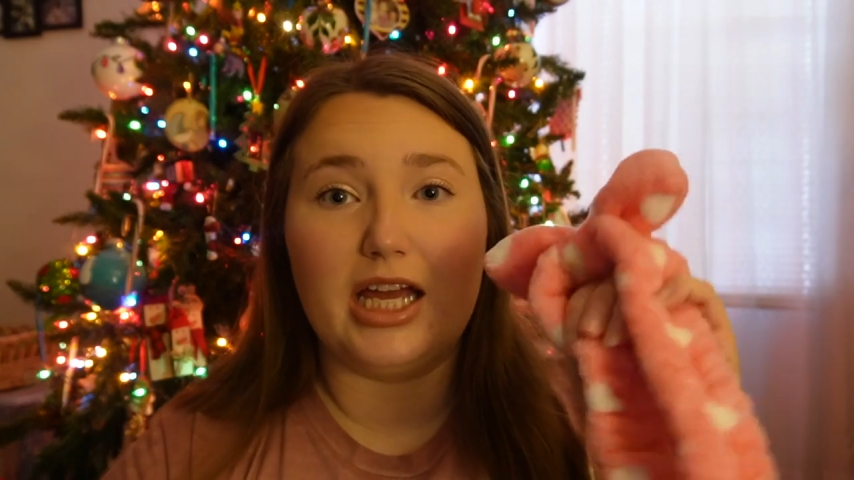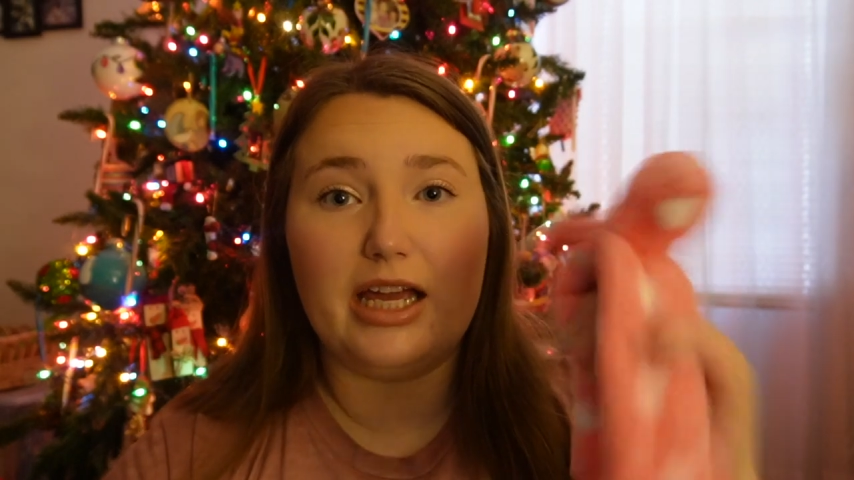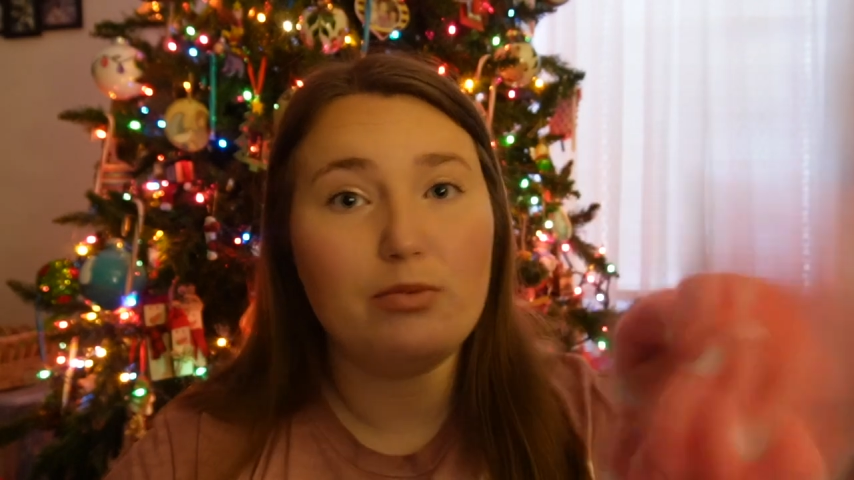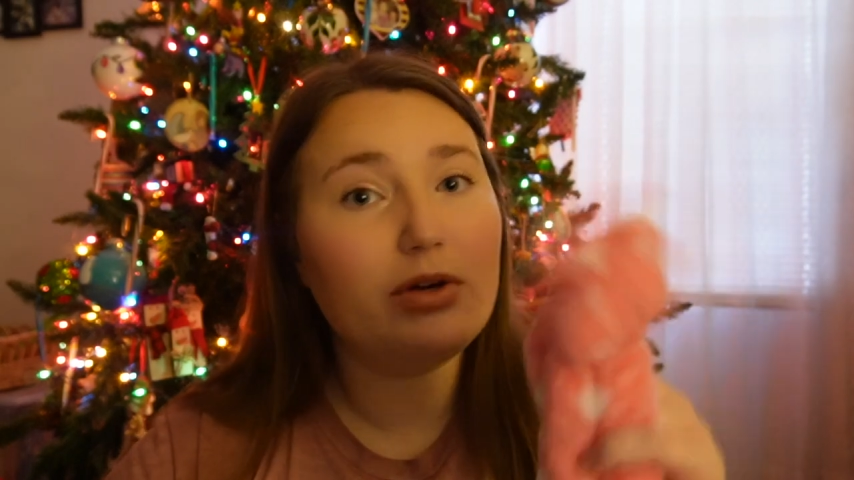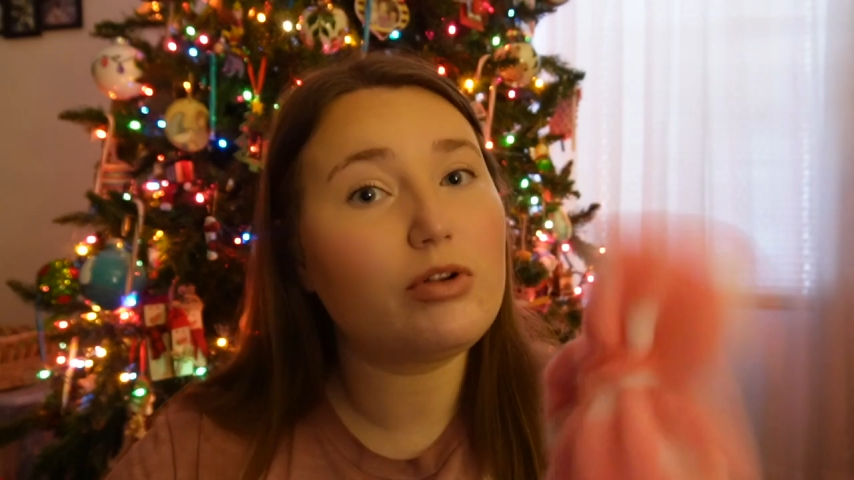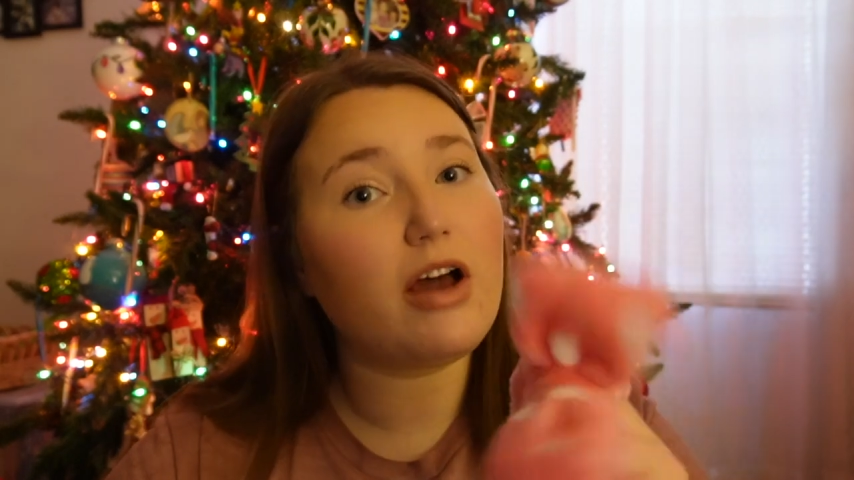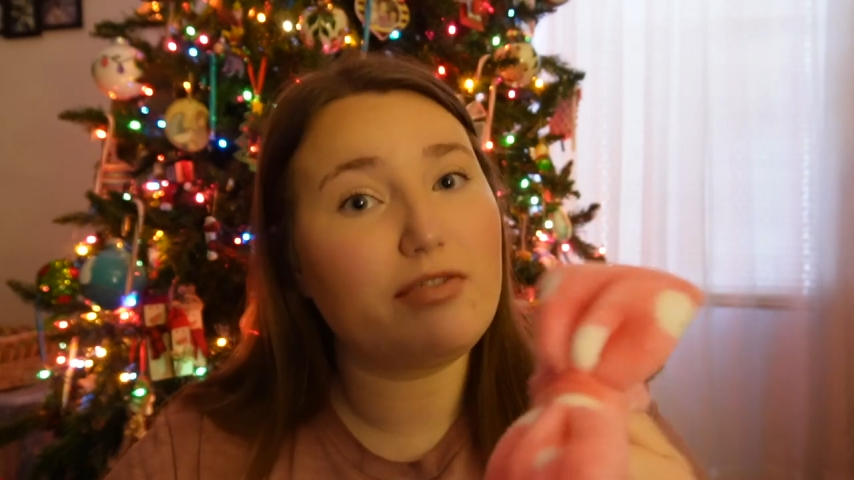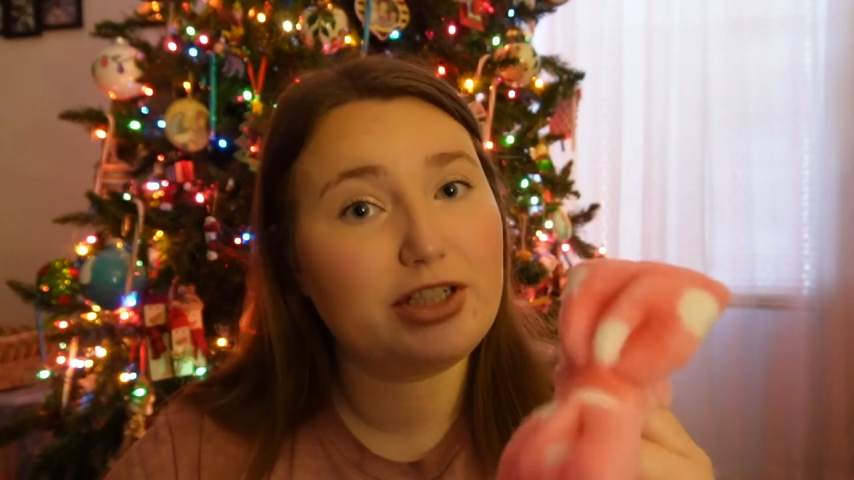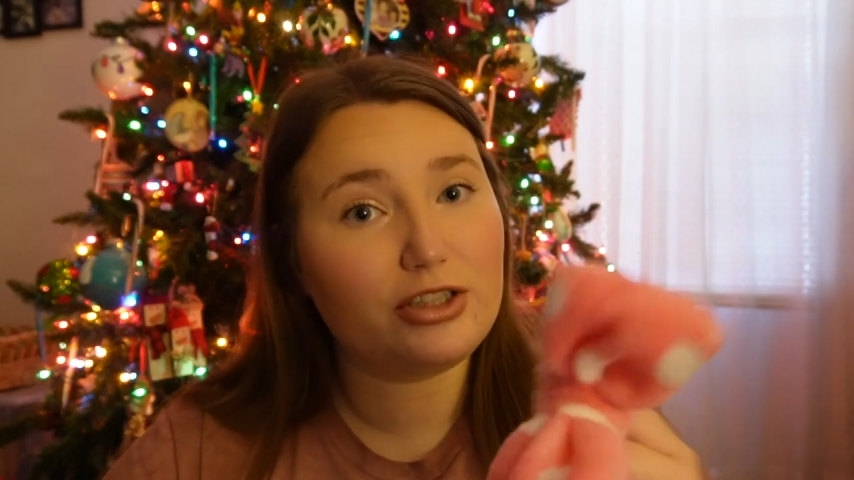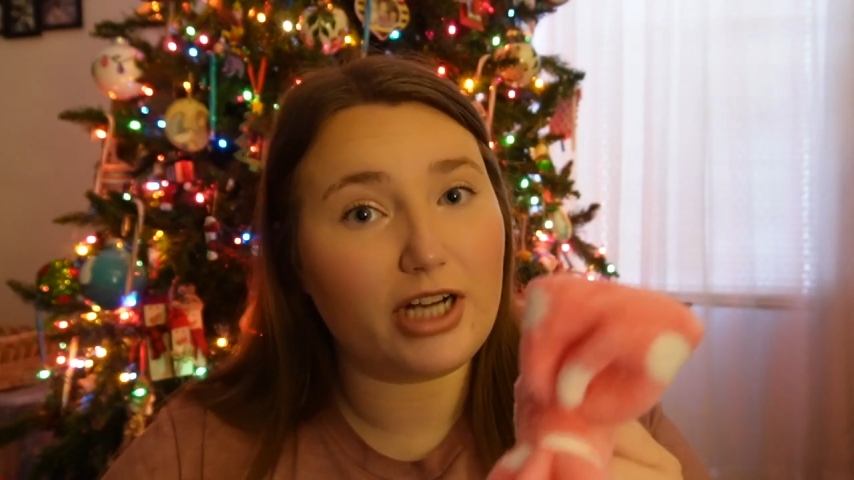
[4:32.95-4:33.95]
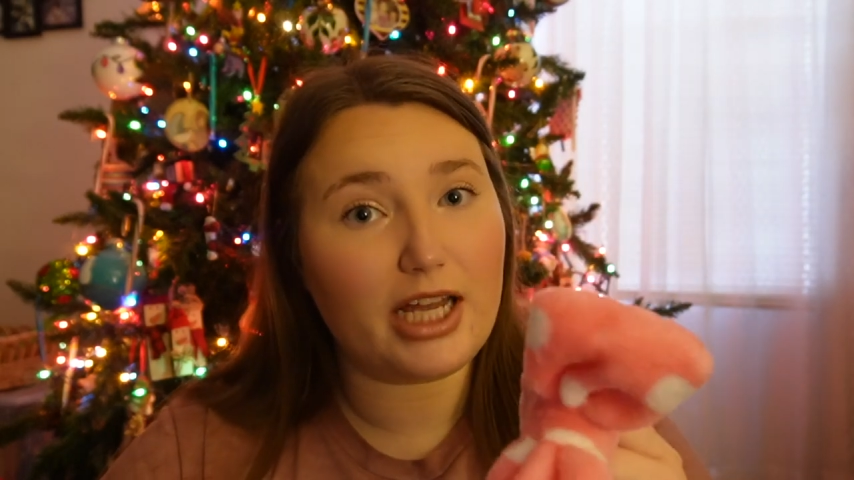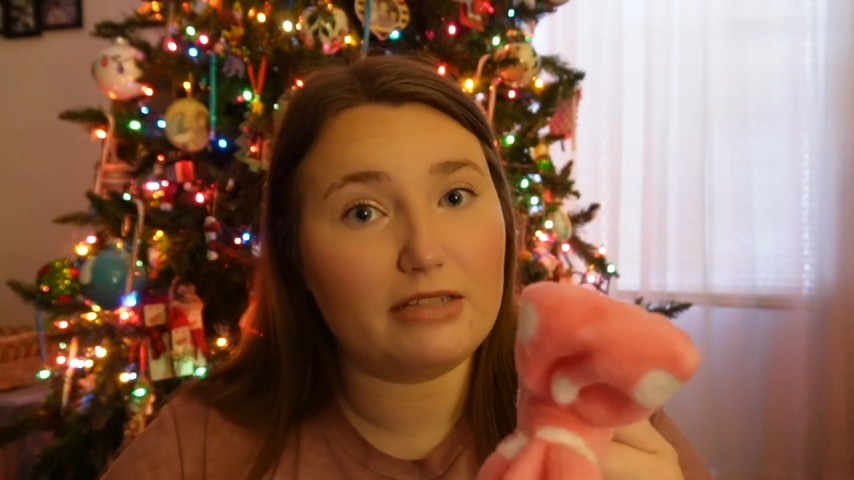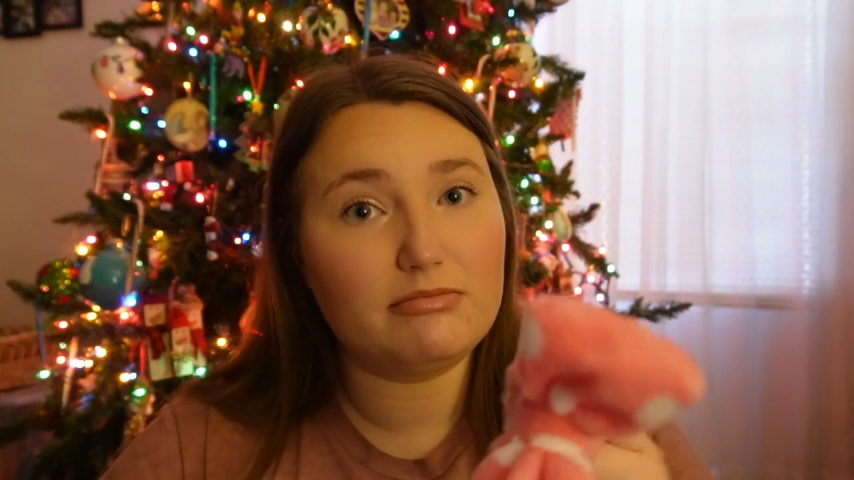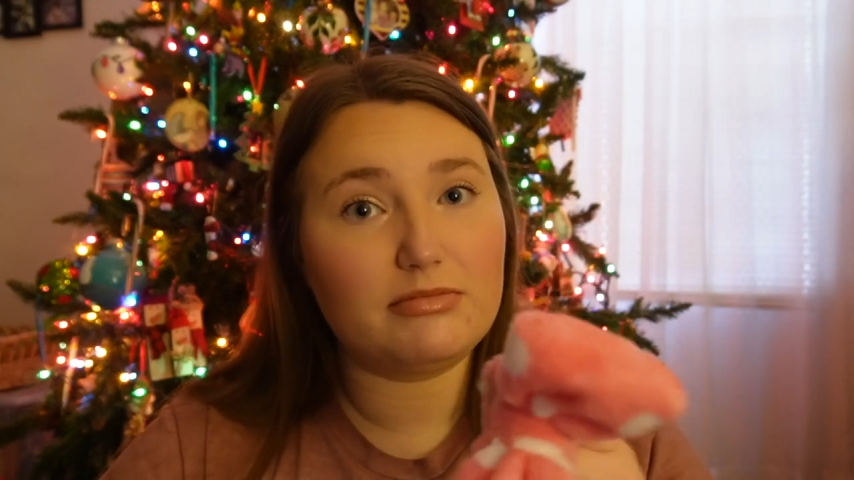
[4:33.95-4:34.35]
it will not fit your head.